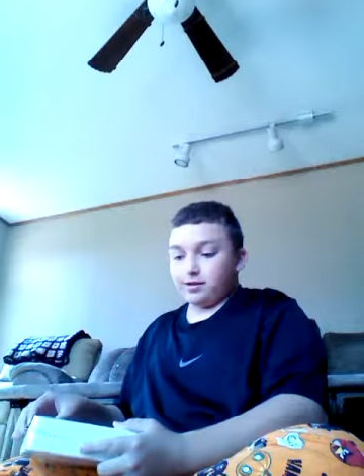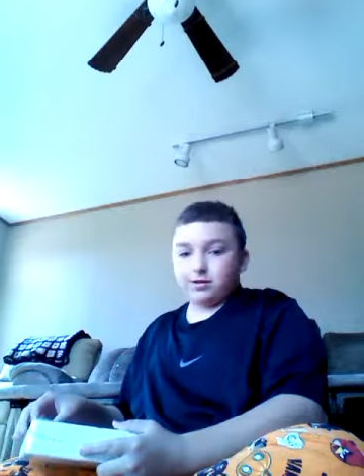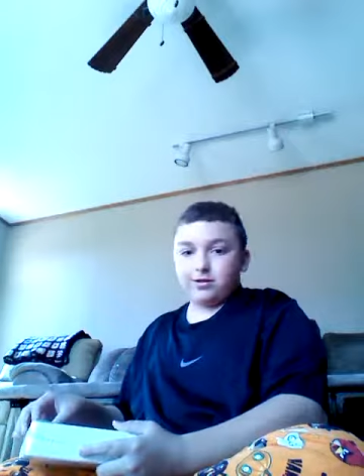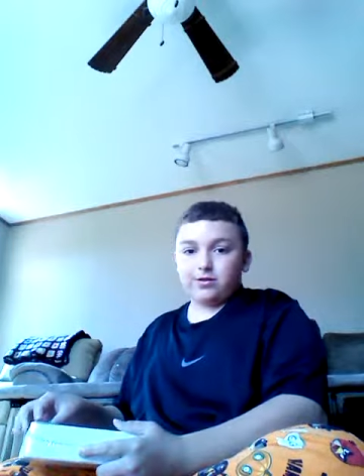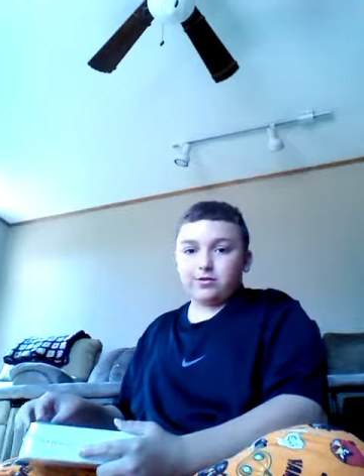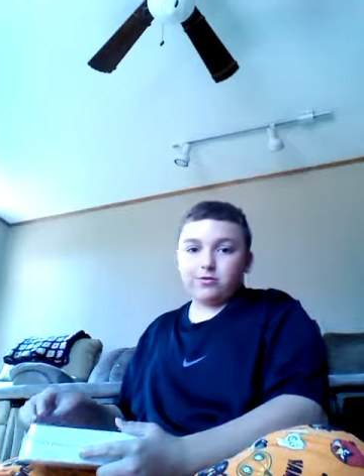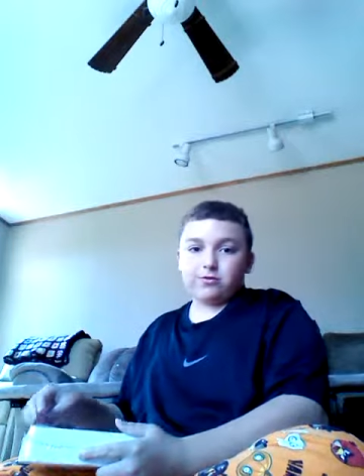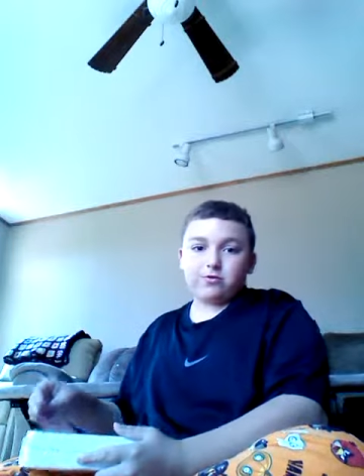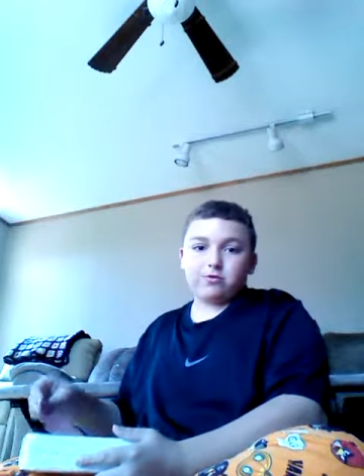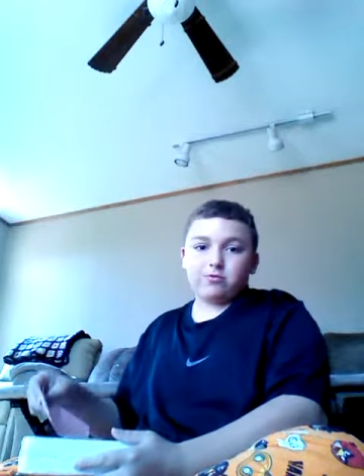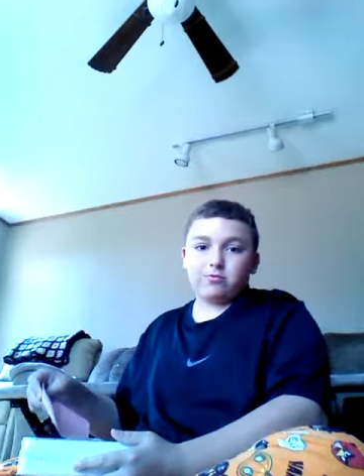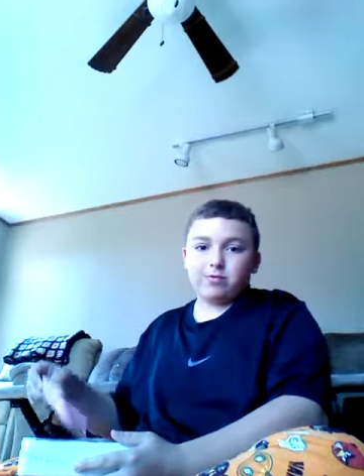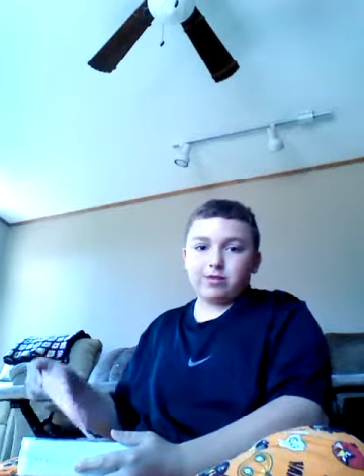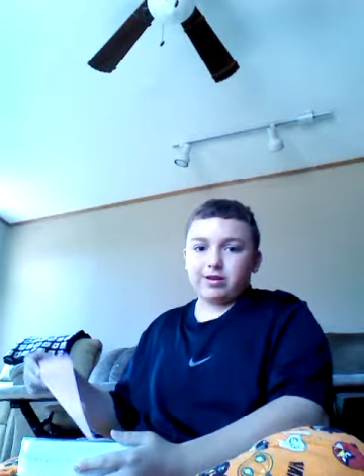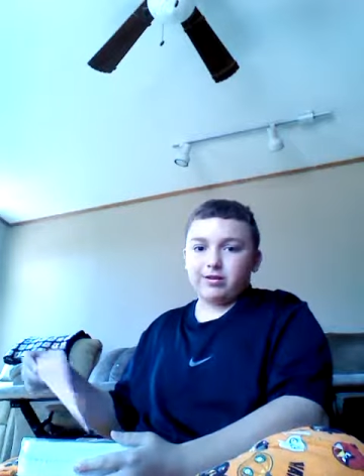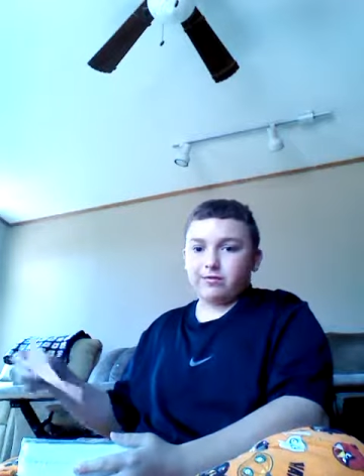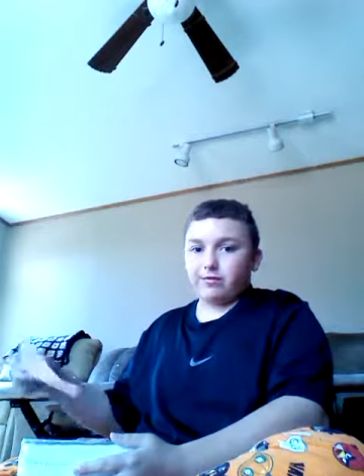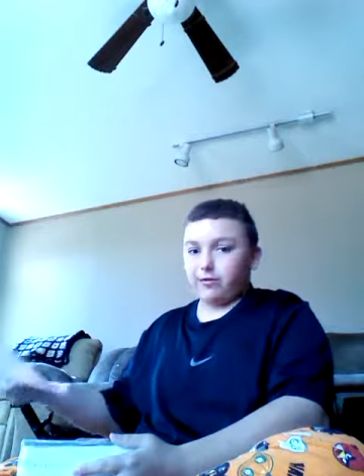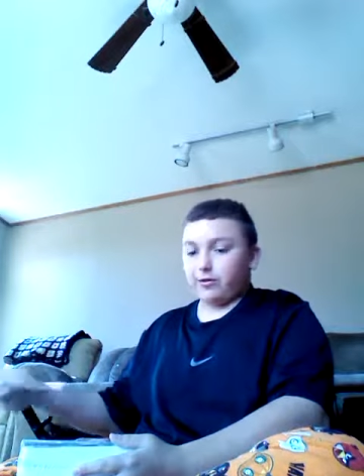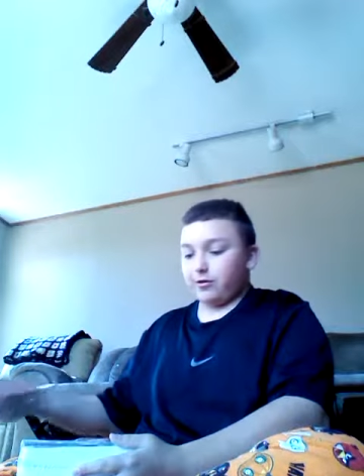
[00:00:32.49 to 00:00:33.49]
This is just a
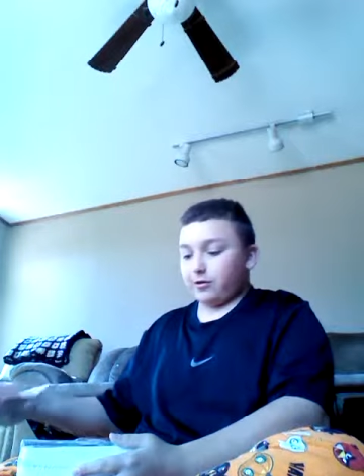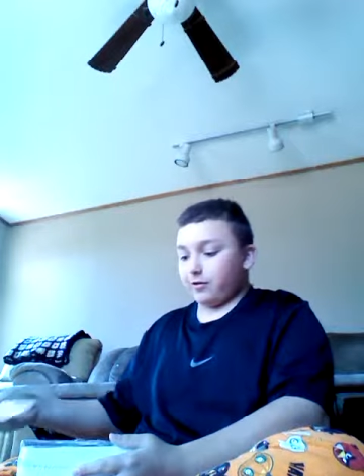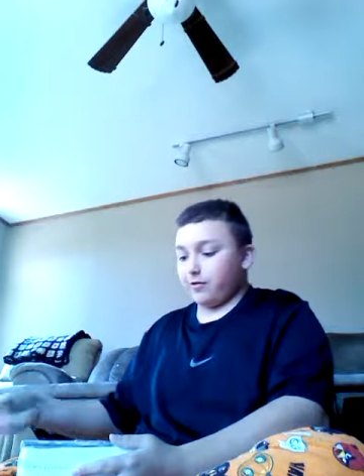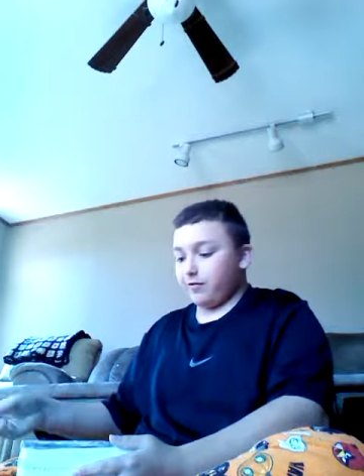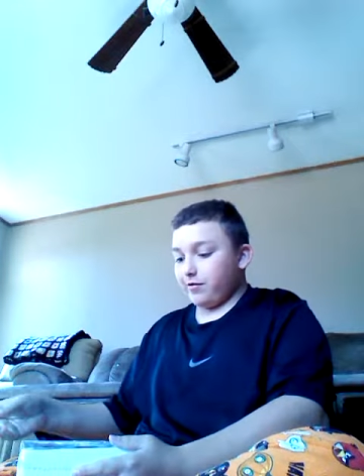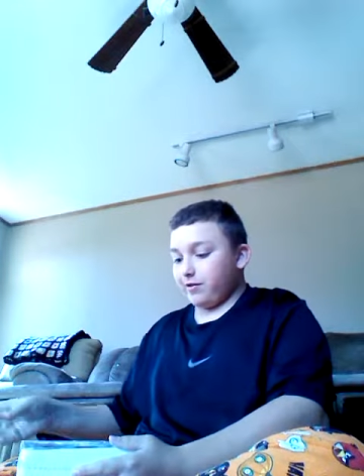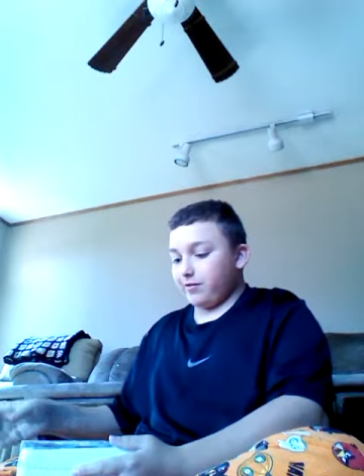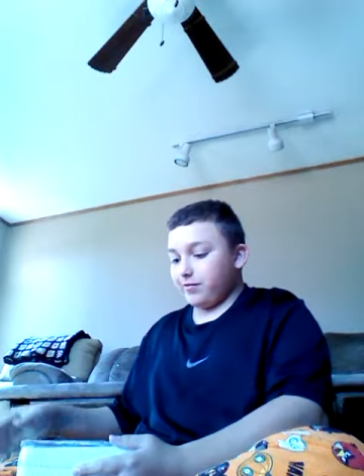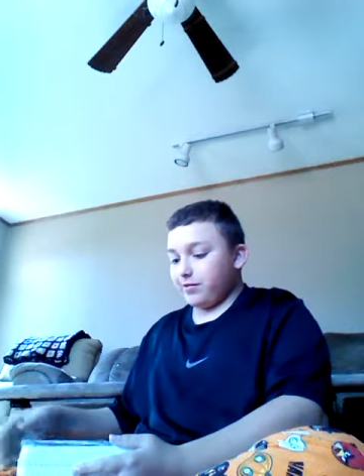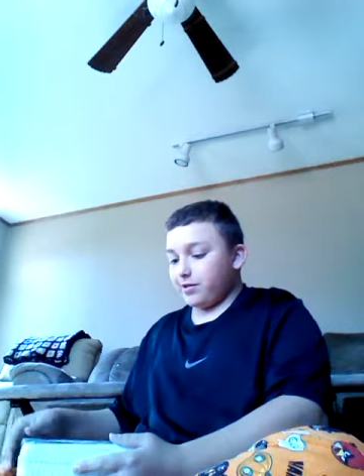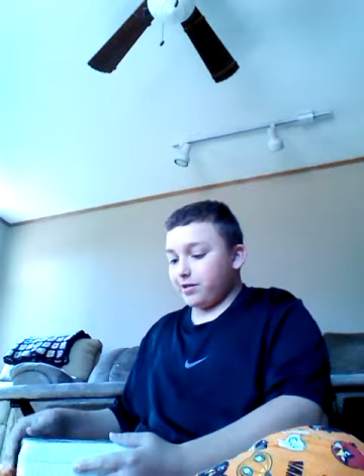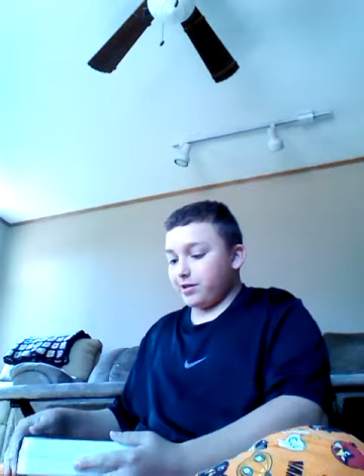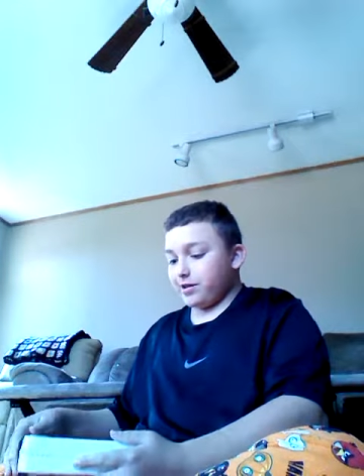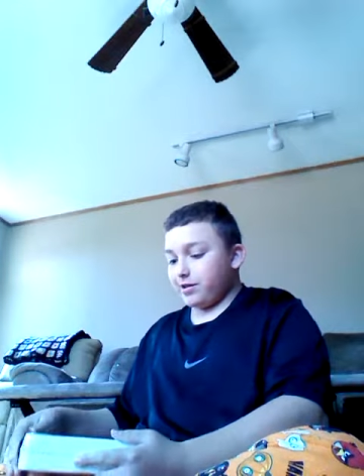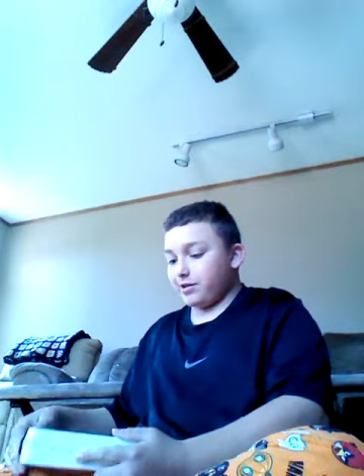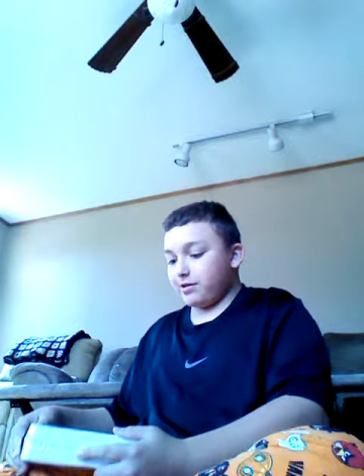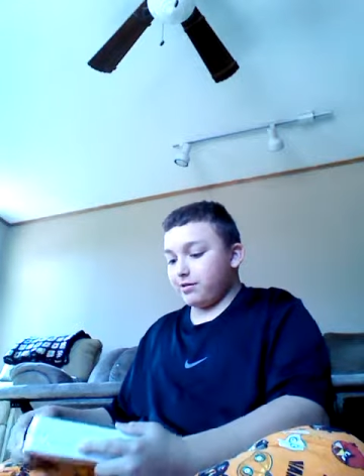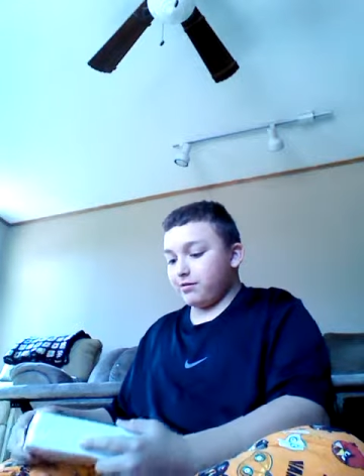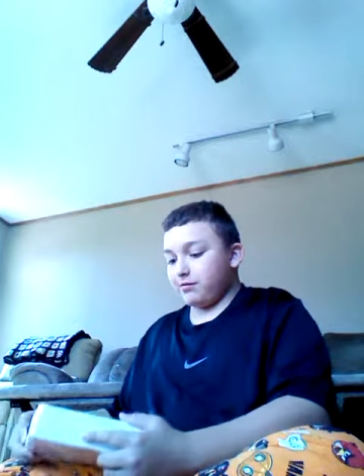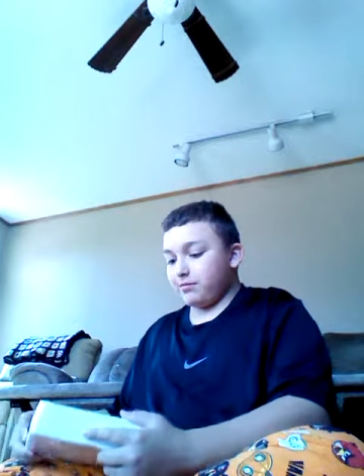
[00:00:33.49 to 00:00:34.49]
waiver and agreement
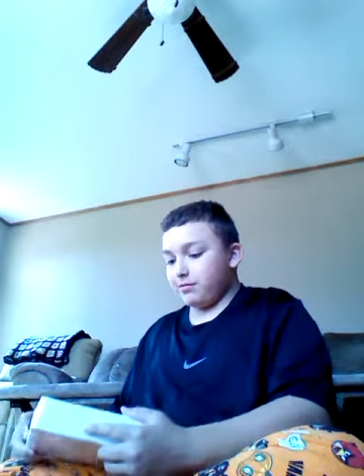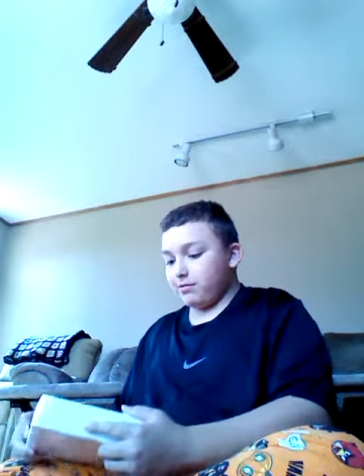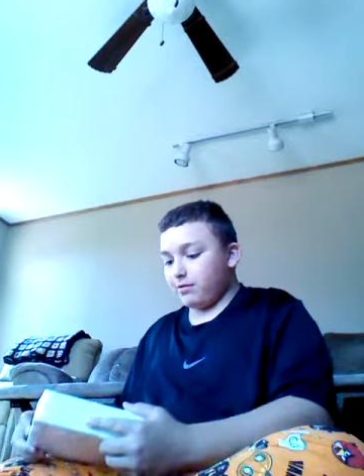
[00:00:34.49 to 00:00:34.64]
thing.